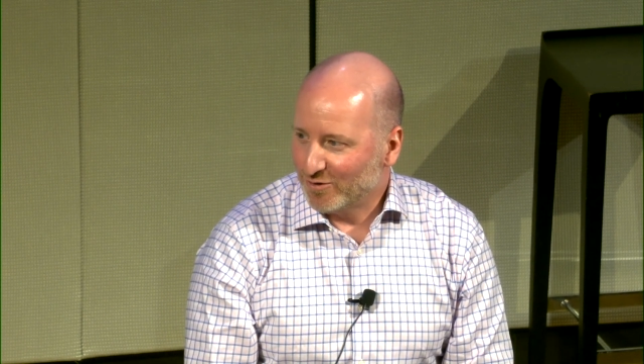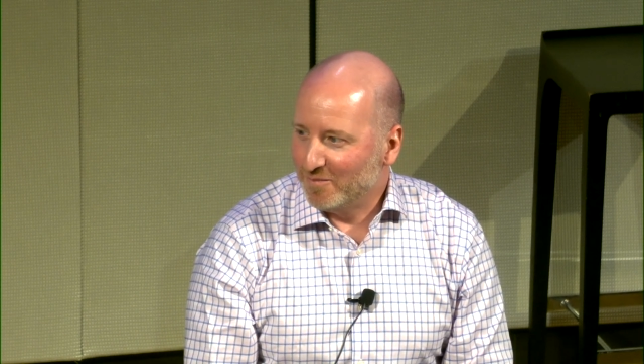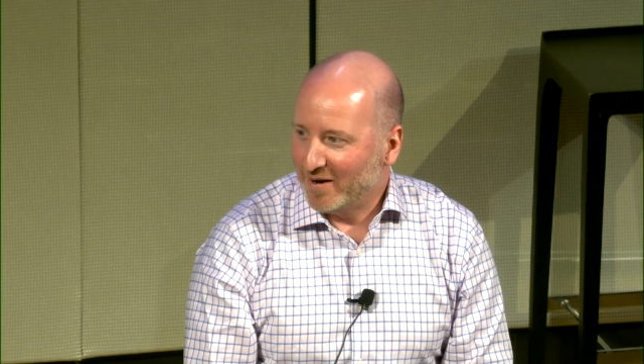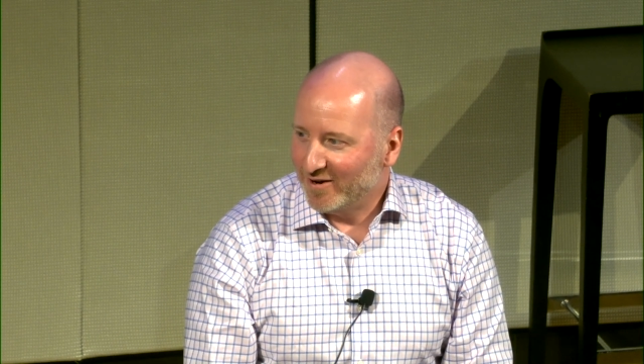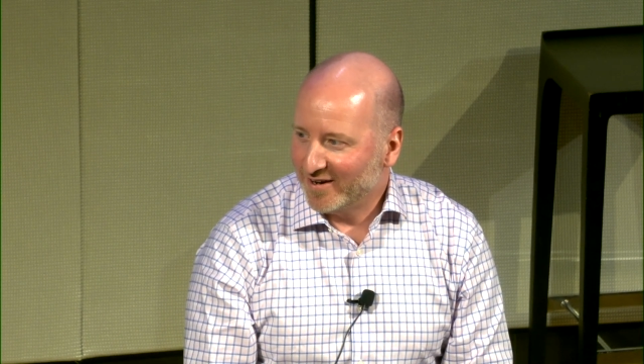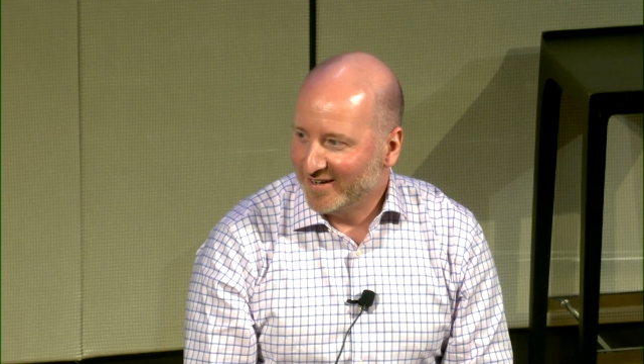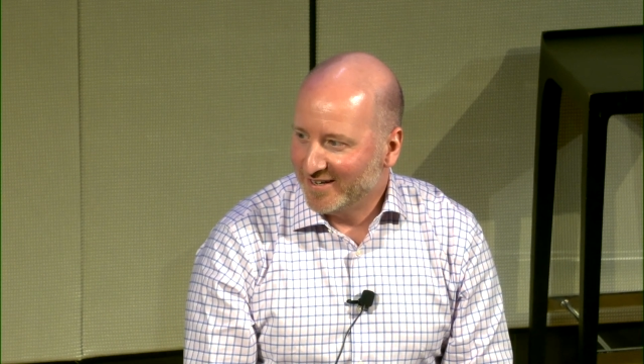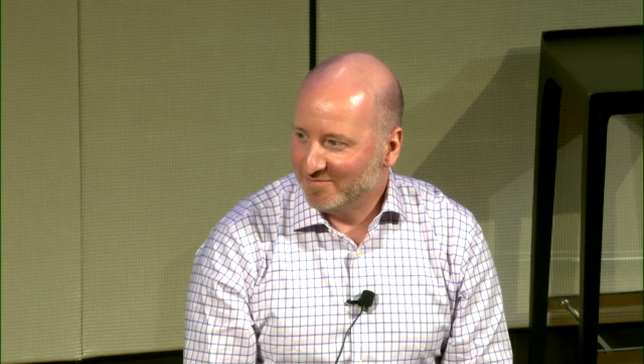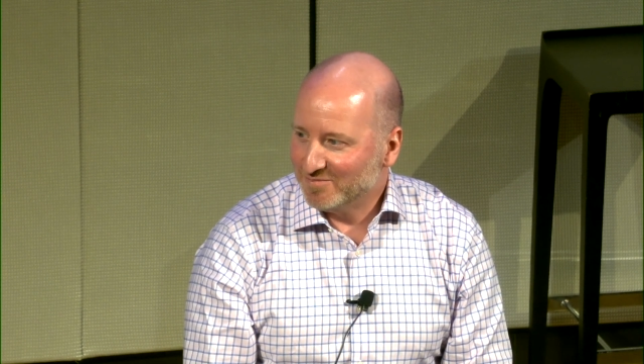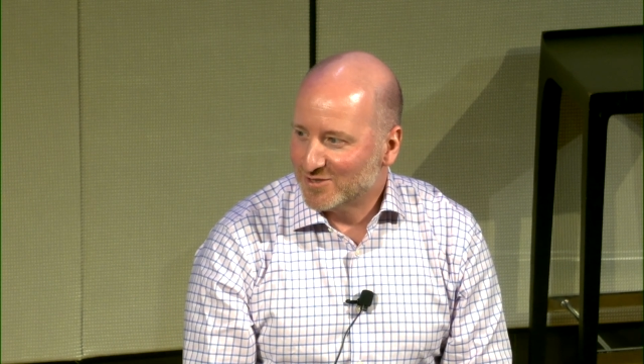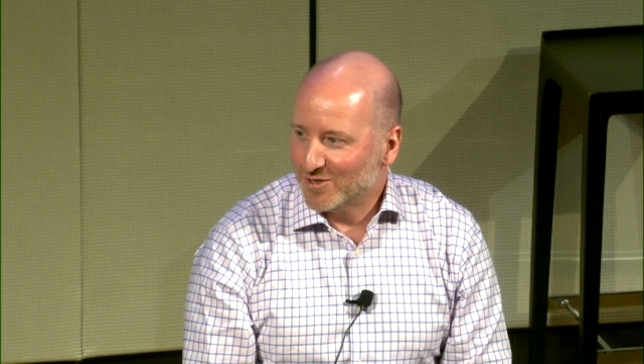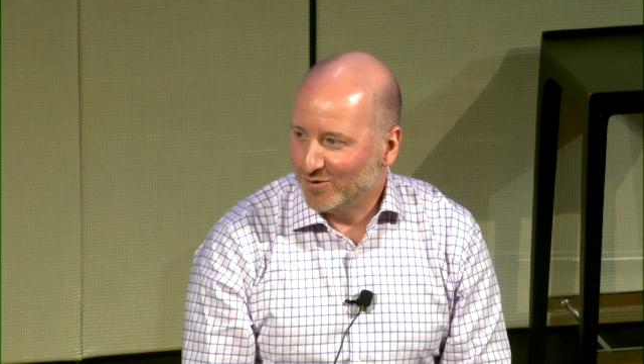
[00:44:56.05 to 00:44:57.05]
America,
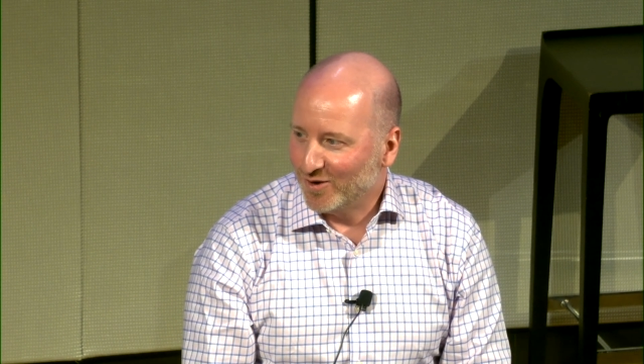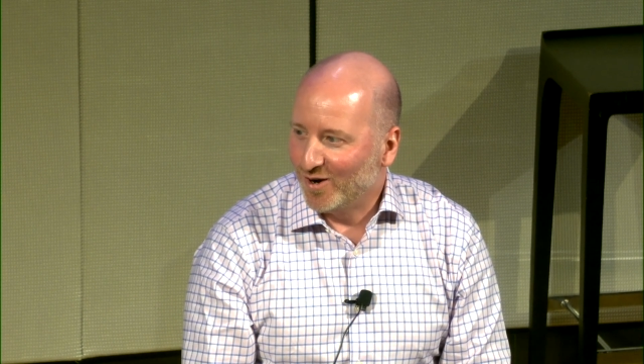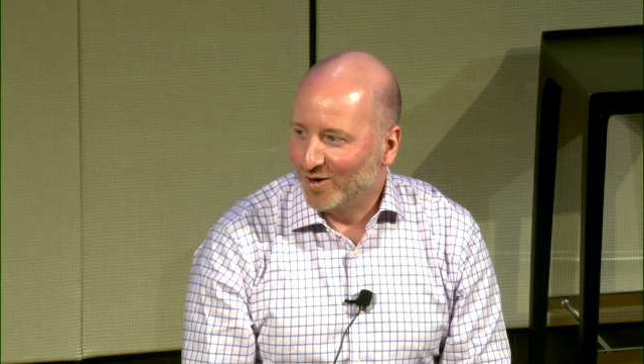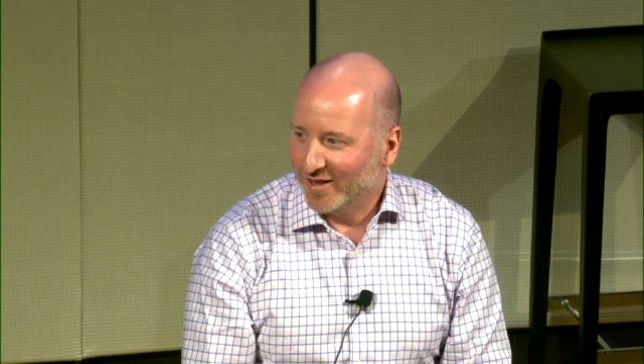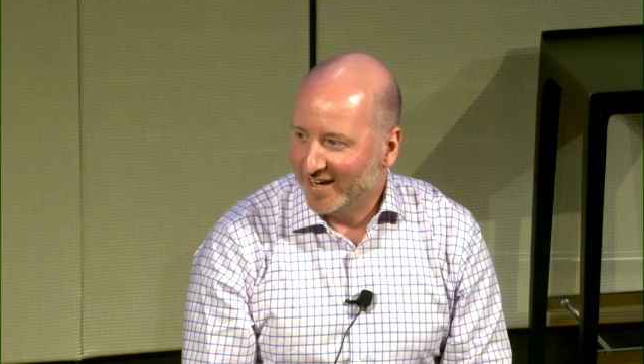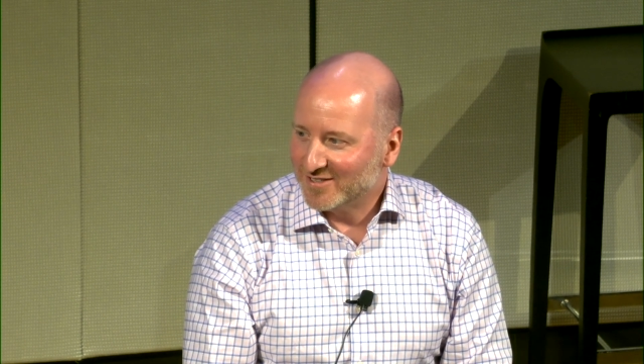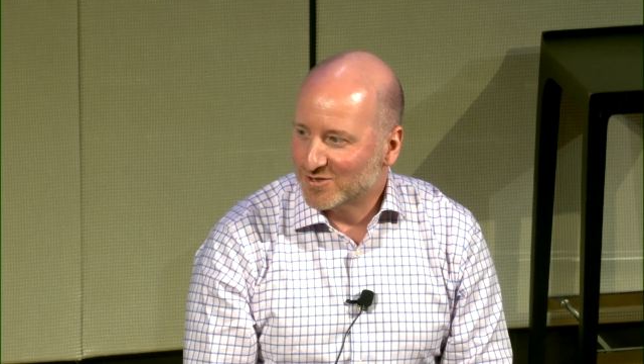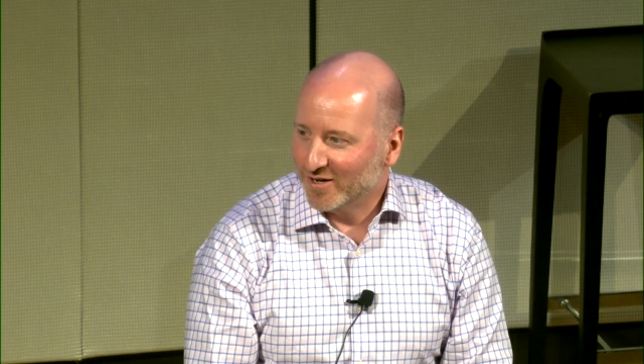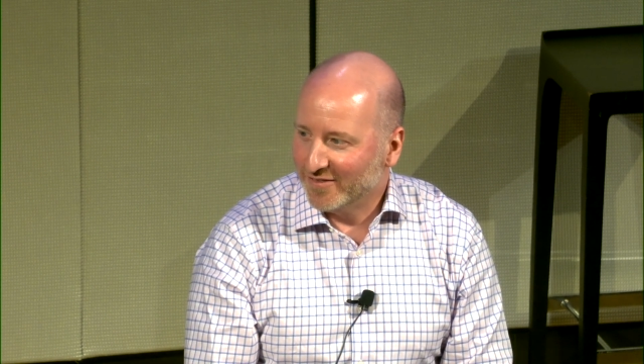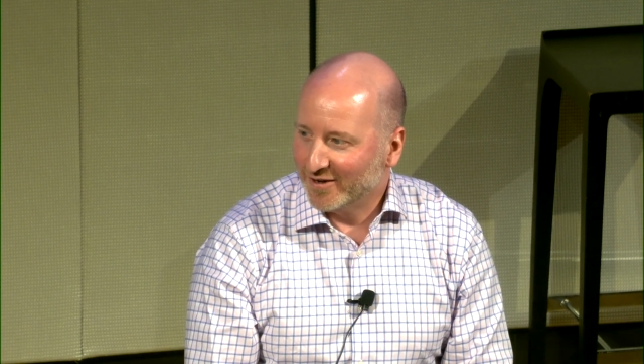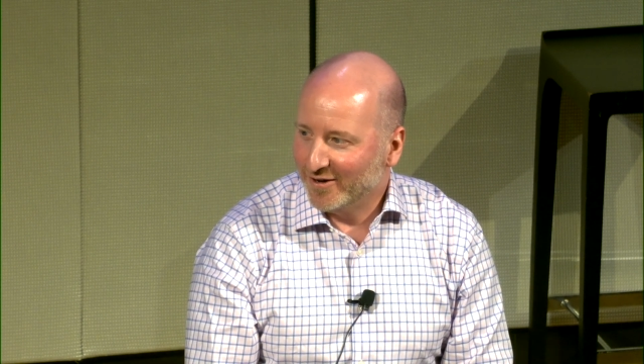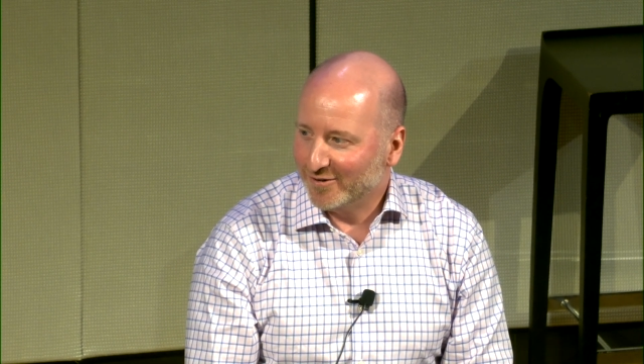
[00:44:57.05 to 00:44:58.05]
so all eyes are on
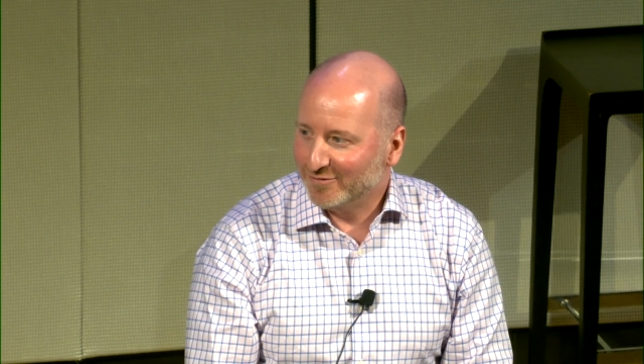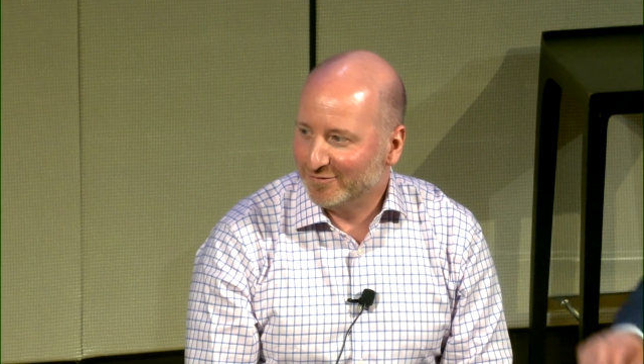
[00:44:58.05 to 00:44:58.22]
the Gulf.